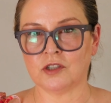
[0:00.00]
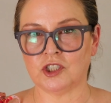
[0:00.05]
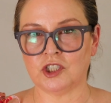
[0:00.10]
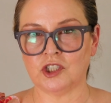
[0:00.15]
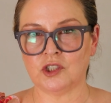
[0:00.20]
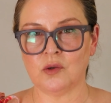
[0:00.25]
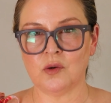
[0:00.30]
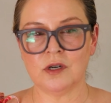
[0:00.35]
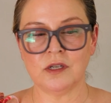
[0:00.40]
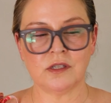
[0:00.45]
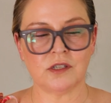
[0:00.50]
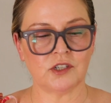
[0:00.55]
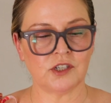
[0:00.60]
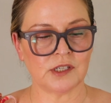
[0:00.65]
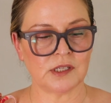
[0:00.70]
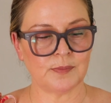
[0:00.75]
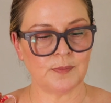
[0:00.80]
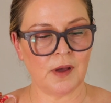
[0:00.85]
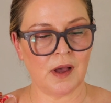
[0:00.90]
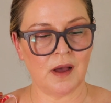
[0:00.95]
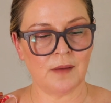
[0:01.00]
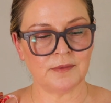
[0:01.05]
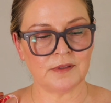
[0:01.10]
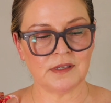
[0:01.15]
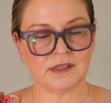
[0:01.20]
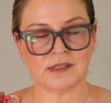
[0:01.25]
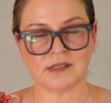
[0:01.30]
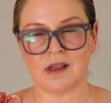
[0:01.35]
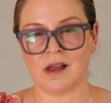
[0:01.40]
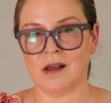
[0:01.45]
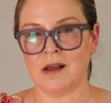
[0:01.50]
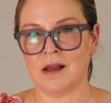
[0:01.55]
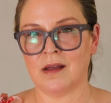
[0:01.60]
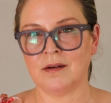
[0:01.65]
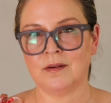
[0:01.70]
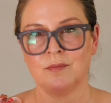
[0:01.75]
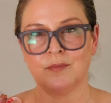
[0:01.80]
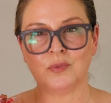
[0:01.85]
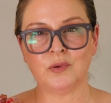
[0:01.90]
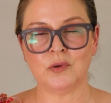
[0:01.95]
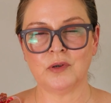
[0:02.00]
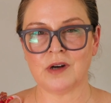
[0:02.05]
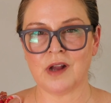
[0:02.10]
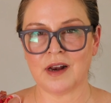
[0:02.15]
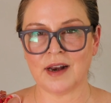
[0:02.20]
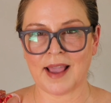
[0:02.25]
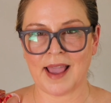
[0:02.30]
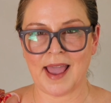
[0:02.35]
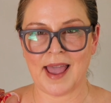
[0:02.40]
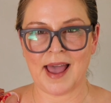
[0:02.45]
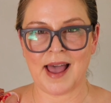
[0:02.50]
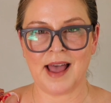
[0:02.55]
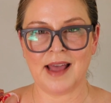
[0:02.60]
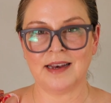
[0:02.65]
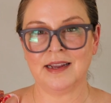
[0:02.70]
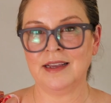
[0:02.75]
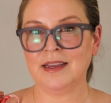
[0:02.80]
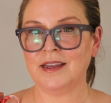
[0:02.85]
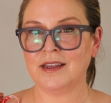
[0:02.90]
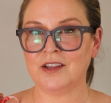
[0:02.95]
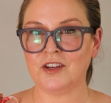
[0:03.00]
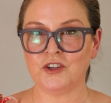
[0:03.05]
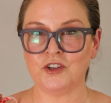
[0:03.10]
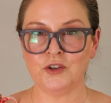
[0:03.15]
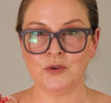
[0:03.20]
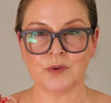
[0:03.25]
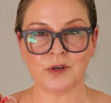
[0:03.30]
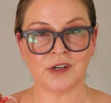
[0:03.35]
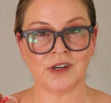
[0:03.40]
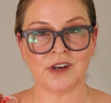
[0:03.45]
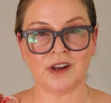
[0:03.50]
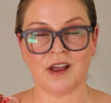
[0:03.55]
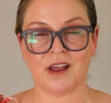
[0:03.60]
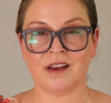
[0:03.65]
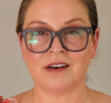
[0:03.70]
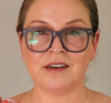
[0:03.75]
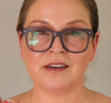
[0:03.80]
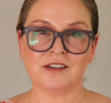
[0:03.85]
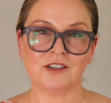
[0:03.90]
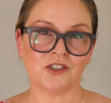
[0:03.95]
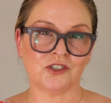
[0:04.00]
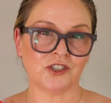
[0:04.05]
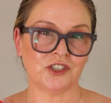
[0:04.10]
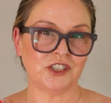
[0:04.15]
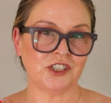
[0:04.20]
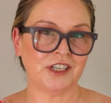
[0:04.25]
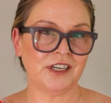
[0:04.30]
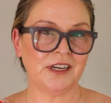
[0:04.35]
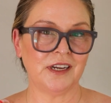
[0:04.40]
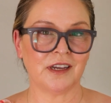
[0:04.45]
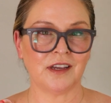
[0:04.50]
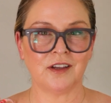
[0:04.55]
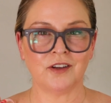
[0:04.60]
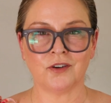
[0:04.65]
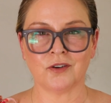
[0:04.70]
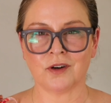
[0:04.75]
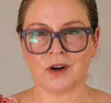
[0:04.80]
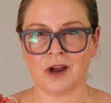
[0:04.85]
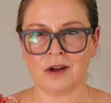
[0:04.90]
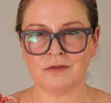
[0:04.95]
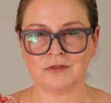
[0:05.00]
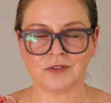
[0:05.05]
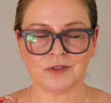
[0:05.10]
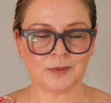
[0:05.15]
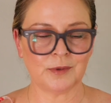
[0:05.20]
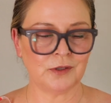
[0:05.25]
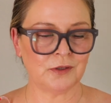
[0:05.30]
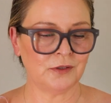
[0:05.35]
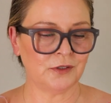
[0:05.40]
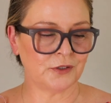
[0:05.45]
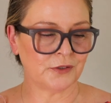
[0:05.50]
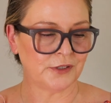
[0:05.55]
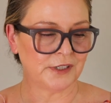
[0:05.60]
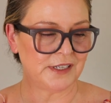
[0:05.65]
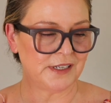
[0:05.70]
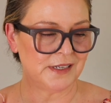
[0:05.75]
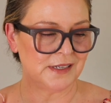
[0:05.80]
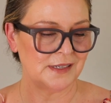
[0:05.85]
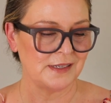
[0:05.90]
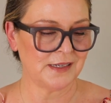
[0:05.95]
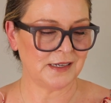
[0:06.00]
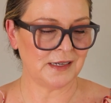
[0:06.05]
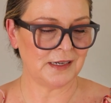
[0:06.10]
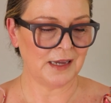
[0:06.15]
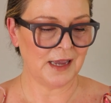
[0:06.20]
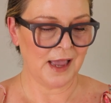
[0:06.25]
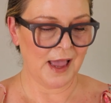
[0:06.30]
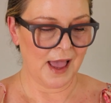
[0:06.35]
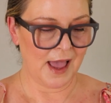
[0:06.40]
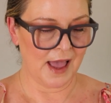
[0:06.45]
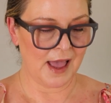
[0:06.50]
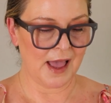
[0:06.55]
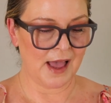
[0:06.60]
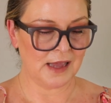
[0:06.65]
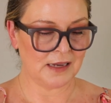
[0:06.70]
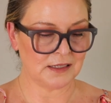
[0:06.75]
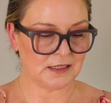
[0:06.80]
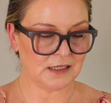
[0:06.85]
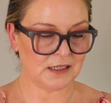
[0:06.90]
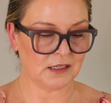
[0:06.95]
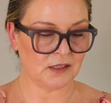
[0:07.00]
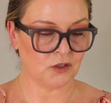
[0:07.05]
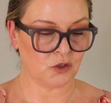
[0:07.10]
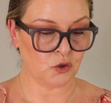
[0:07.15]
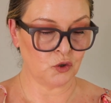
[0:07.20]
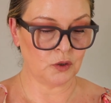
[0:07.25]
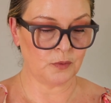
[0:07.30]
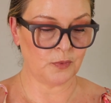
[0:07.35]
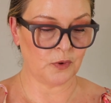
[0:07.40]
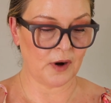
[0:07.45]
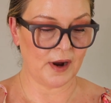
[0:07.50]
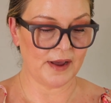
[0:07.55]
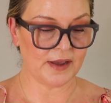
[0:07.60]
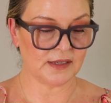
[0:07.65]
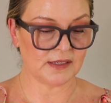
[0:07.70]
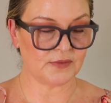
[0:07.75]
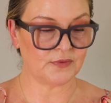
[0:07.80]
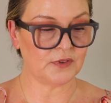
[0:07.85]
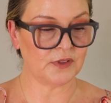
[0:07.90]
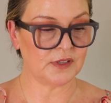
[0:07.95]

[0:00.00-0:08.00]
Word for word: shorts, just pop this on, put on a hat, and you are done. You're chic, you're comfortable, you're easy, and it's a good price for